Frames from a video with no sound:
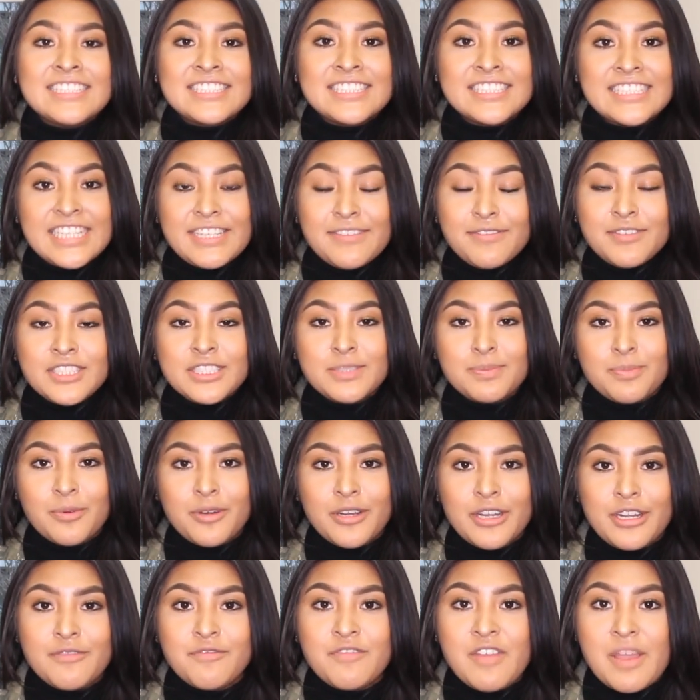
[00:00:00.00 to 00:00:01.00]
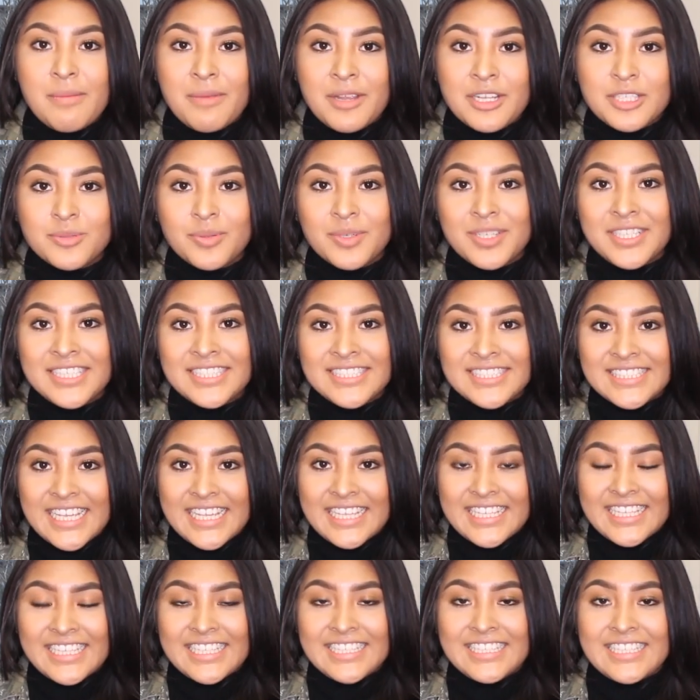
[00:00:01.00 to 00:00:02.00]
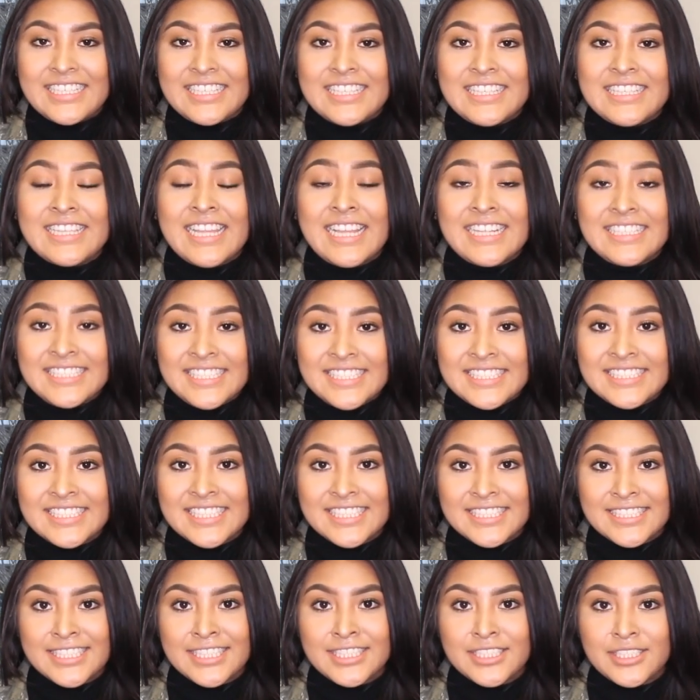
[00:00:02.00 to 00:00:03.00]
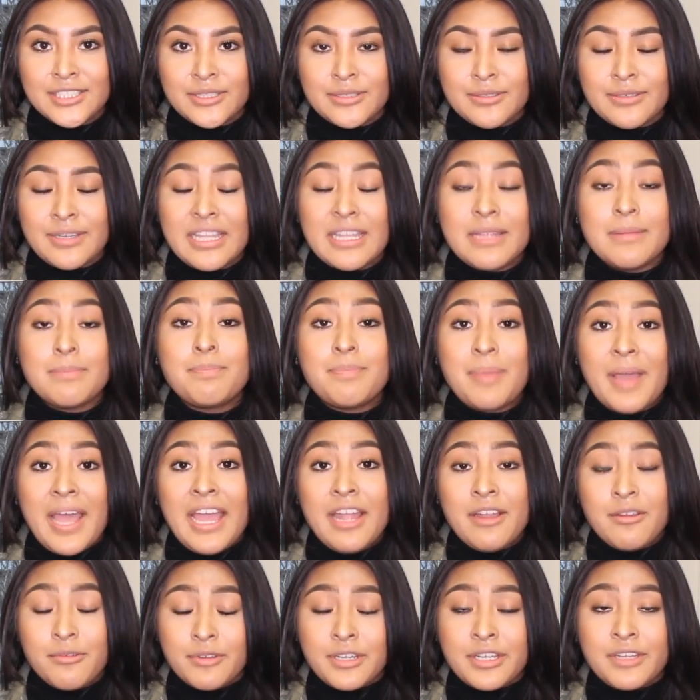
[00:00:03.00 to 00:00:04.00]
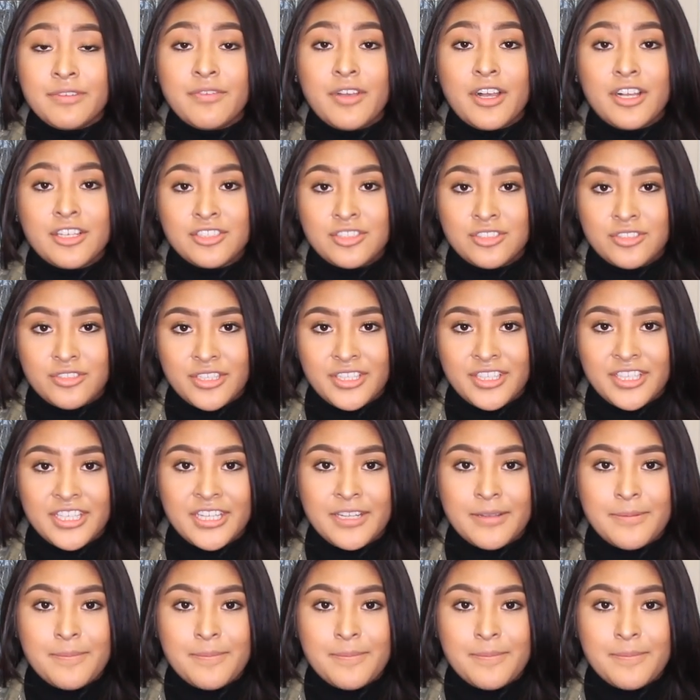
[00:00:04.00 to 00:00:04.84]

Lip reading: Steve was born February 22nd, 1962 in Baton Rouge, Australia.